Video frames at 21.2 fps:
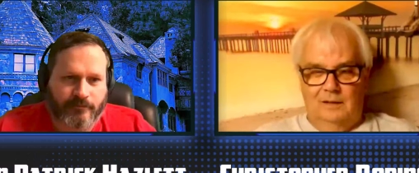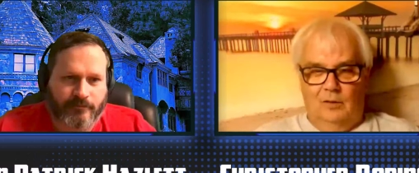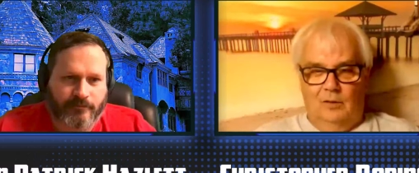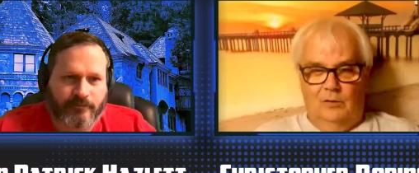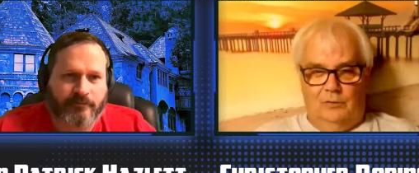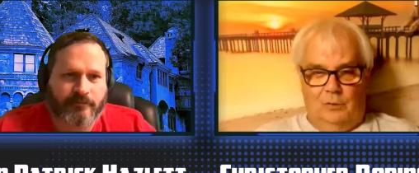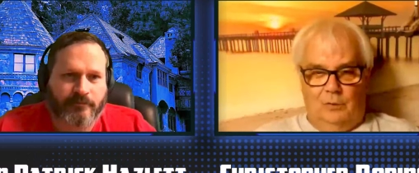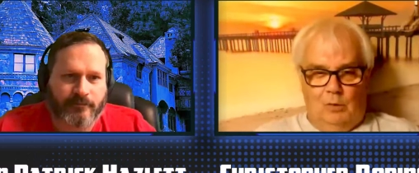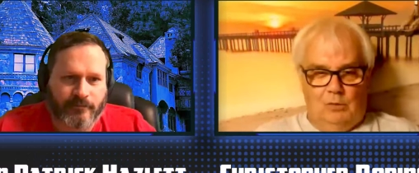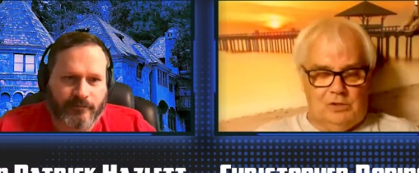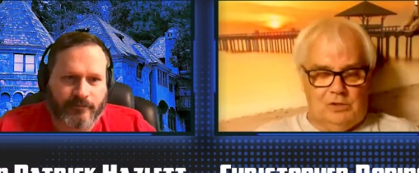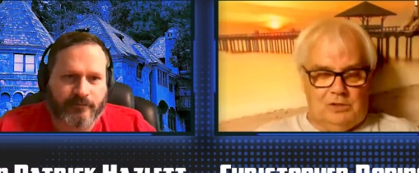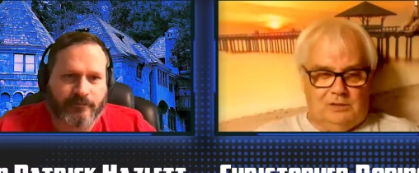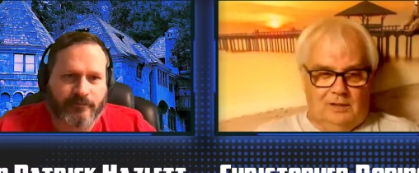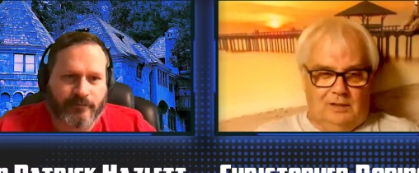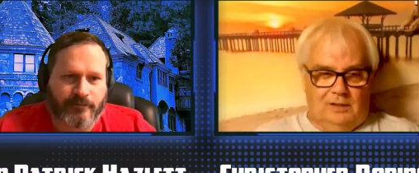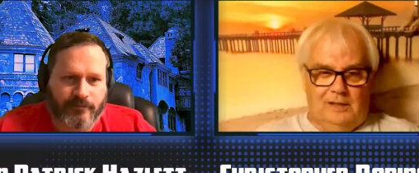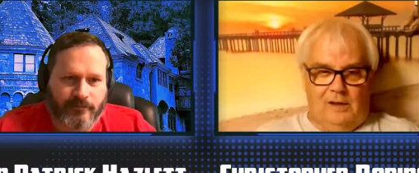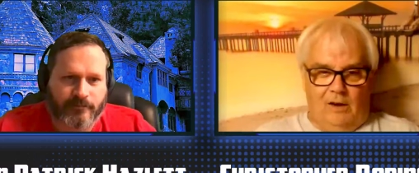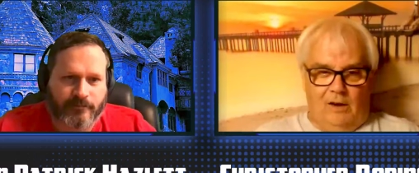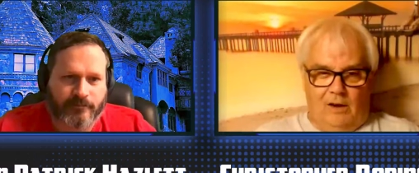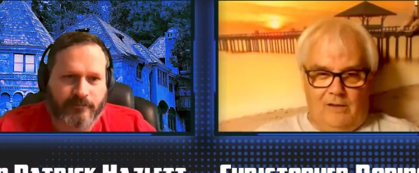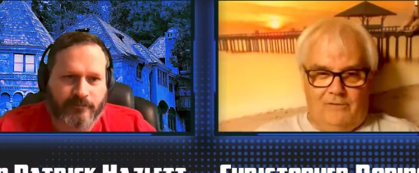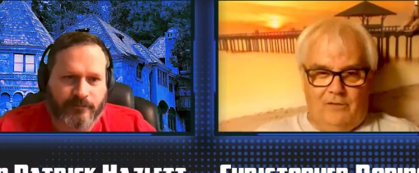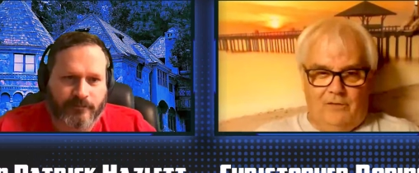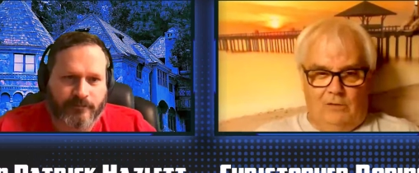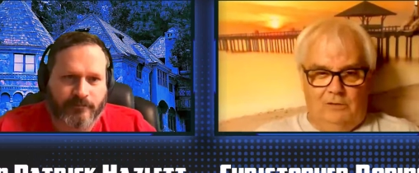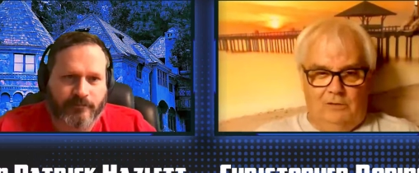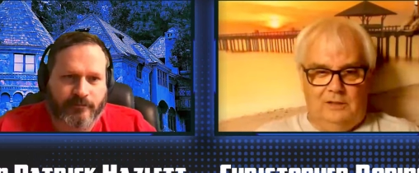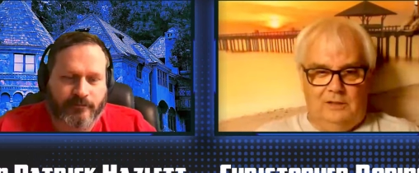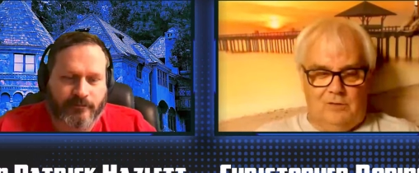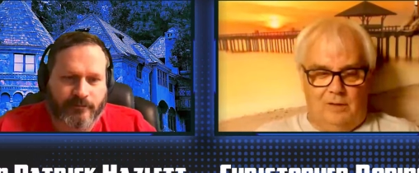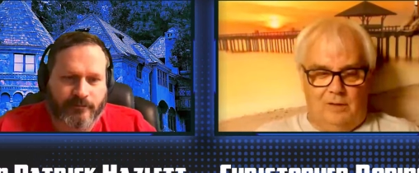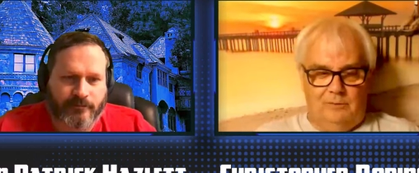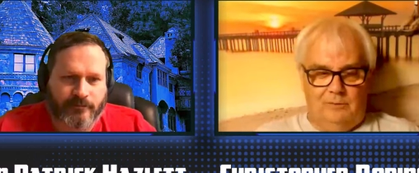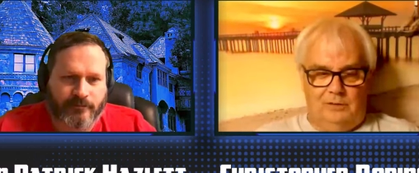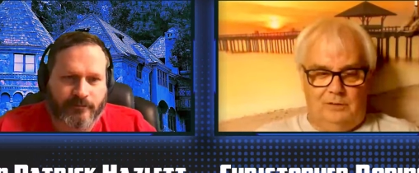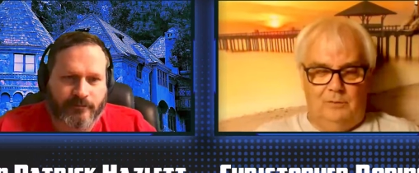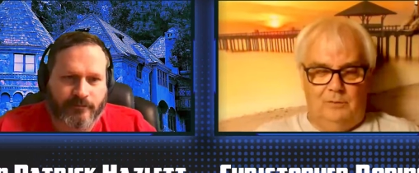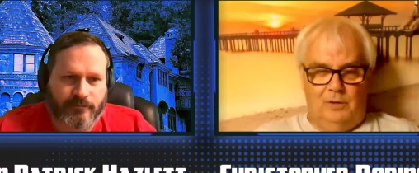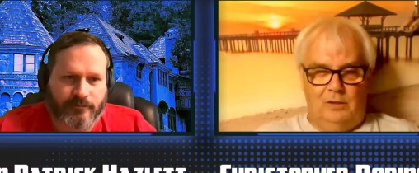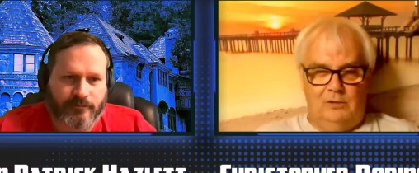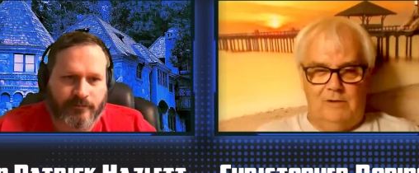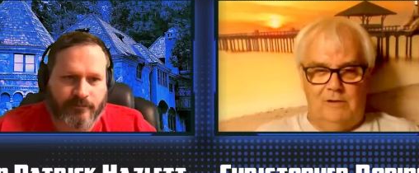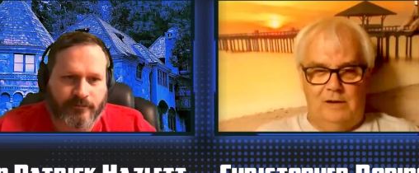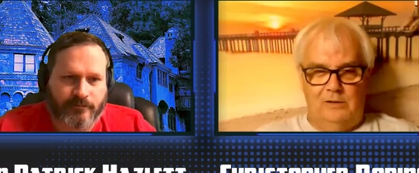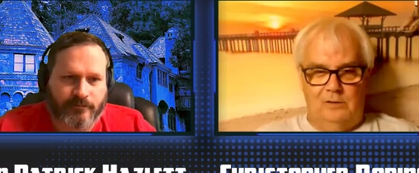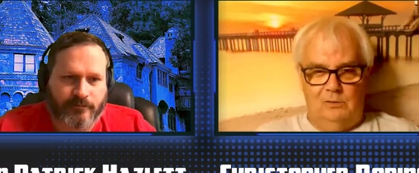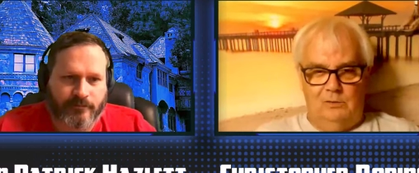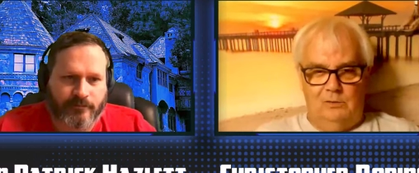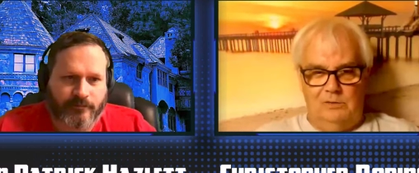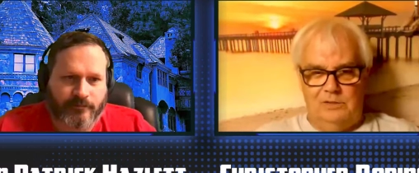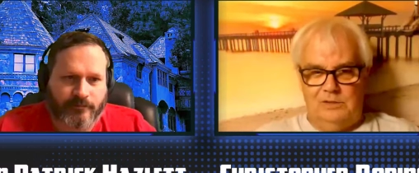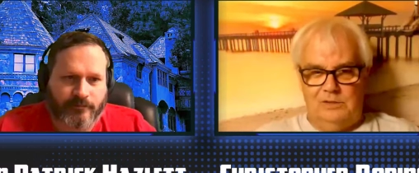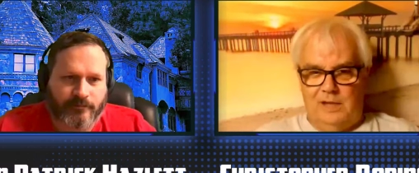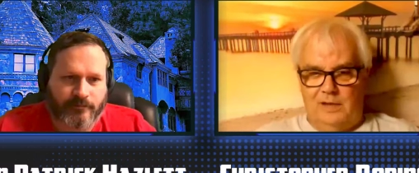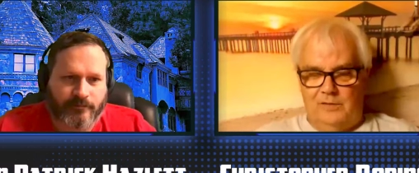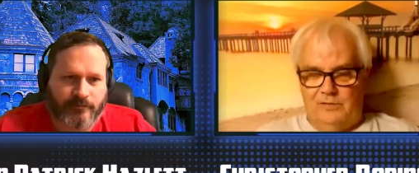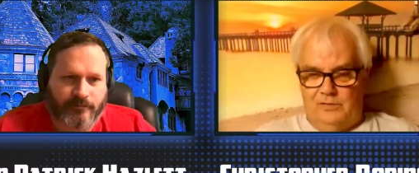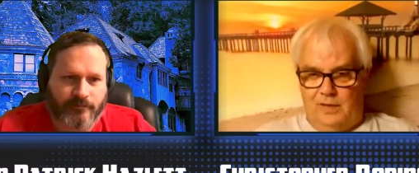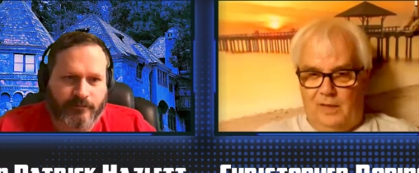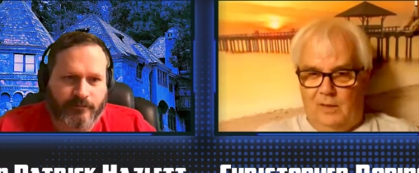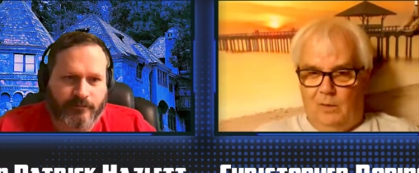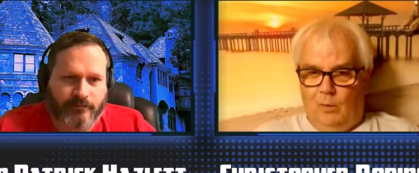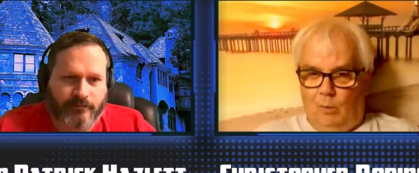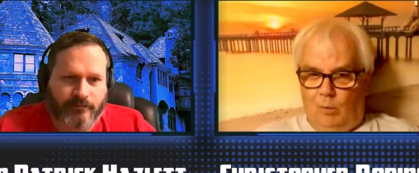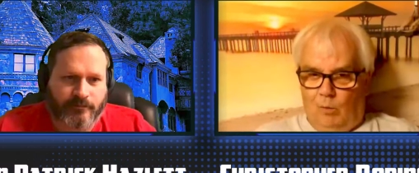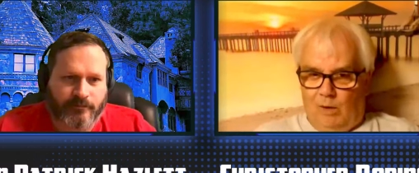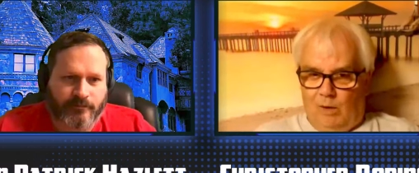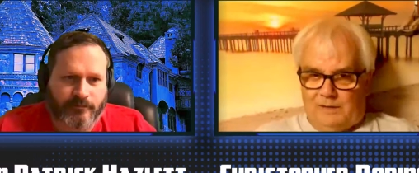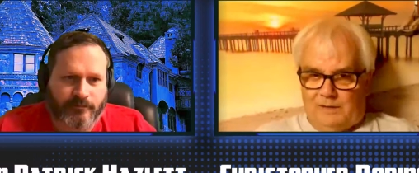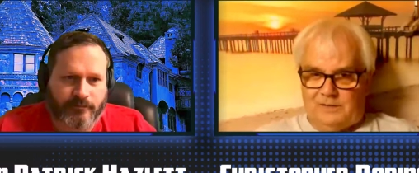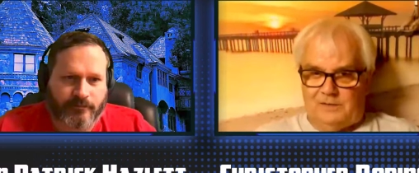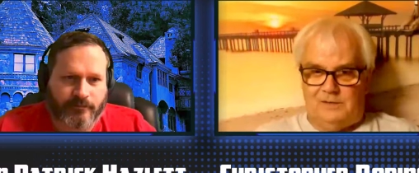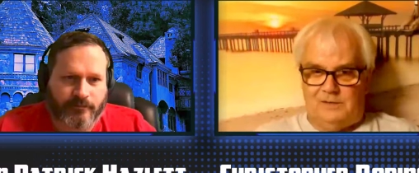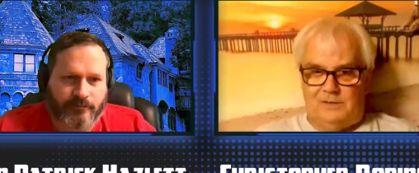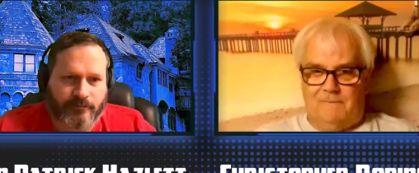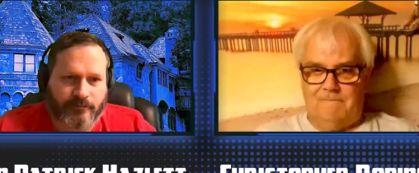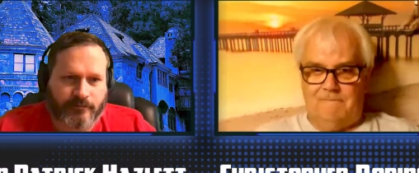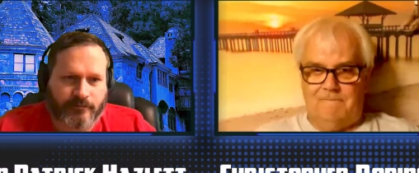Speaker 1: Fortunately, I have only dreamt of my granddaughter's death once,